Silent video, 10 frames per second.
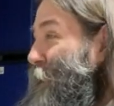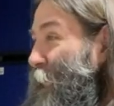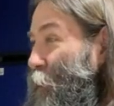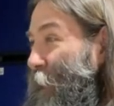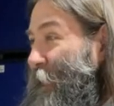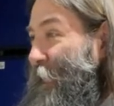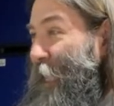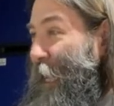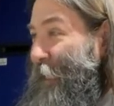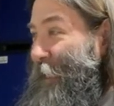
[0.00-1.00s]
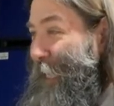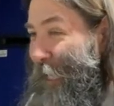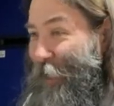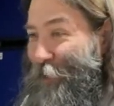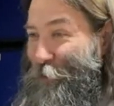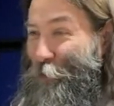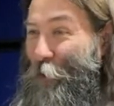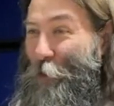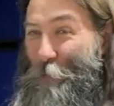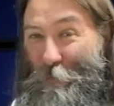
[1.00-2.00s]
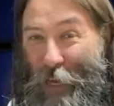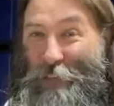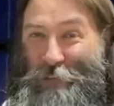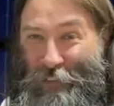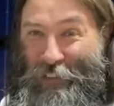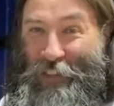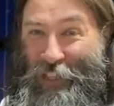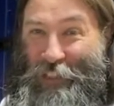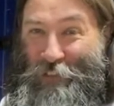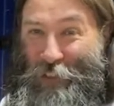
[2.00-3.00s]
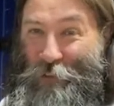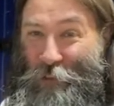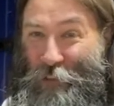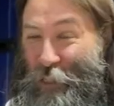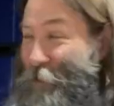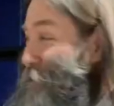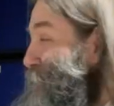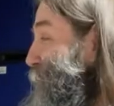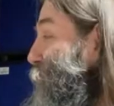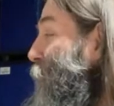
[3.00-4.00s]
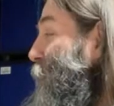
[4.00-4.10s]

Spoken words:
You know, I can't do all the basic things that you need to do.